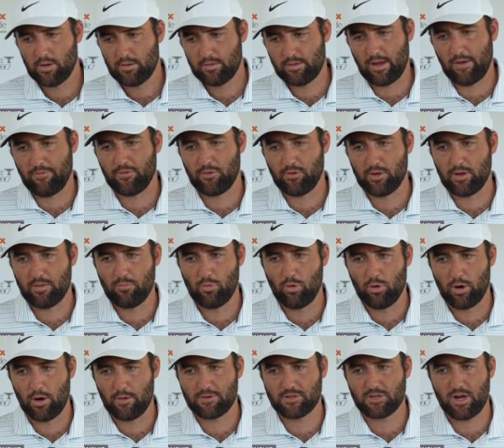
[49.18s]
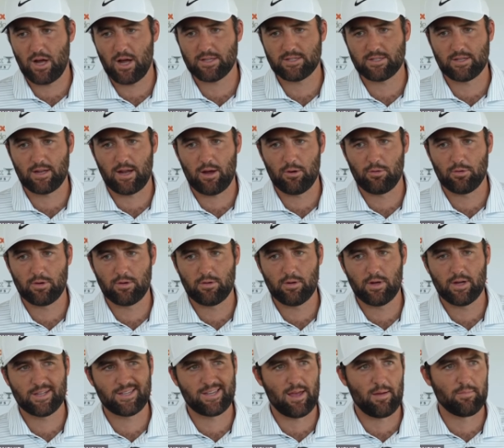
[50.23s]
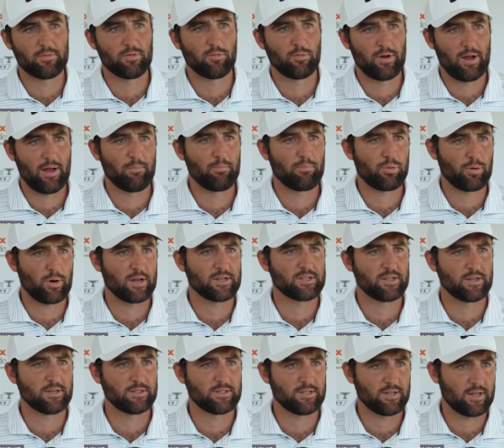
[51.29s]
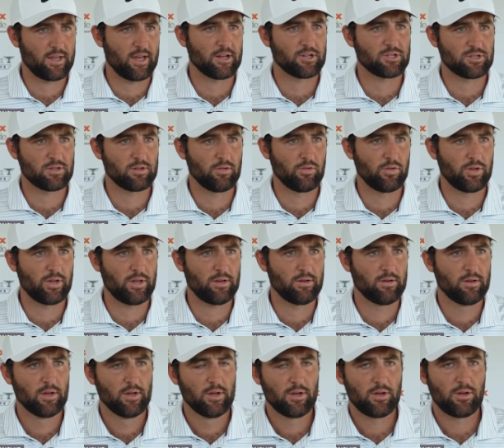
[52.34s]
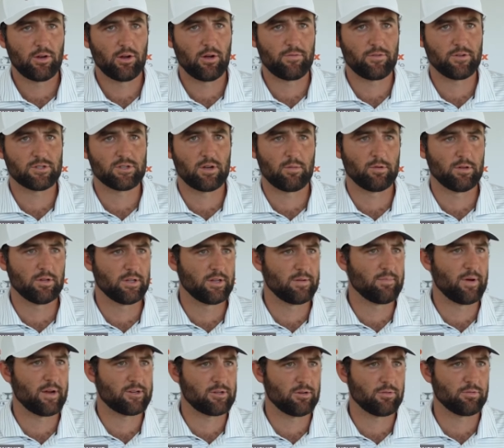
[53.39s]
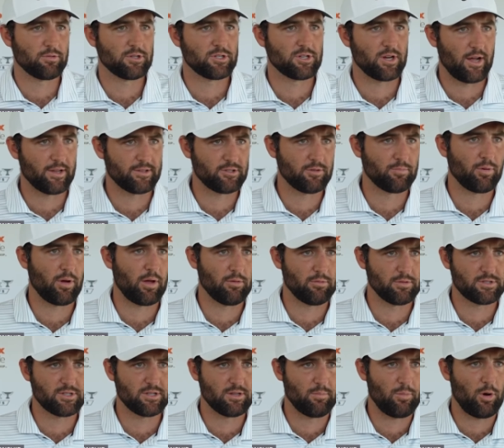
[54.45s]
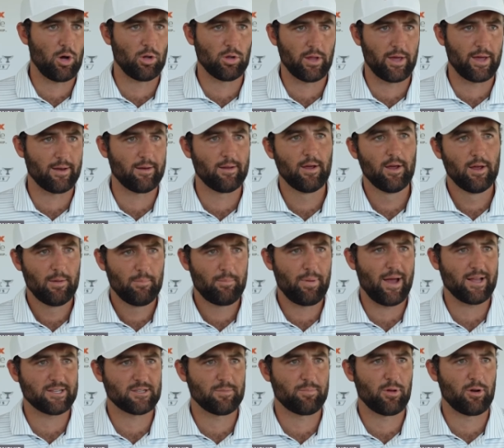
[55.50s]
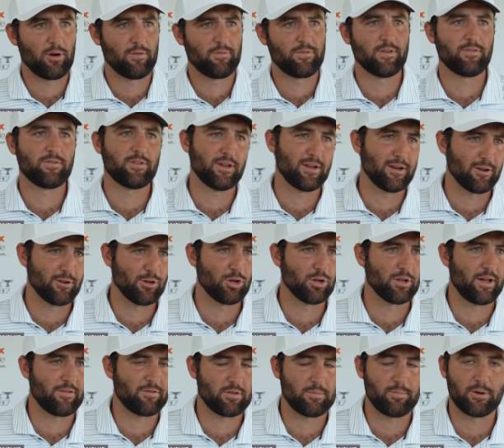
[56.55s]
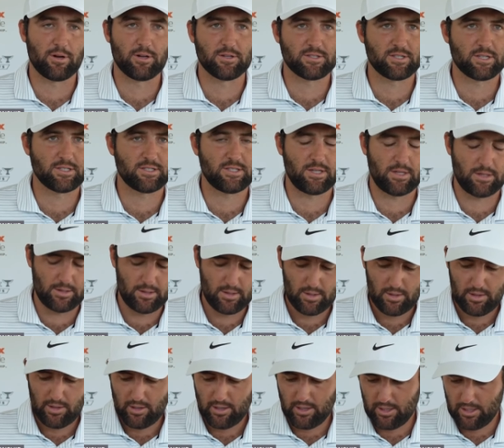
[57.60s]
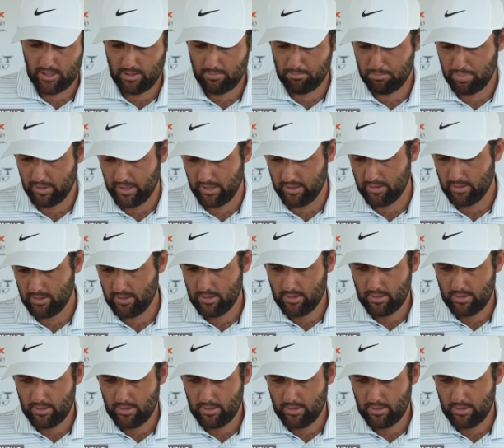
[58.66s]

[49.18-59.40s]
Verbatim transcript: definitely more of shots that I would attempt when I'm pressing to catch the lead. You know, if you saw me leading by two, three shots, you probably would see the ball land past the pin on 15, a little left of the pin on 16. Um, but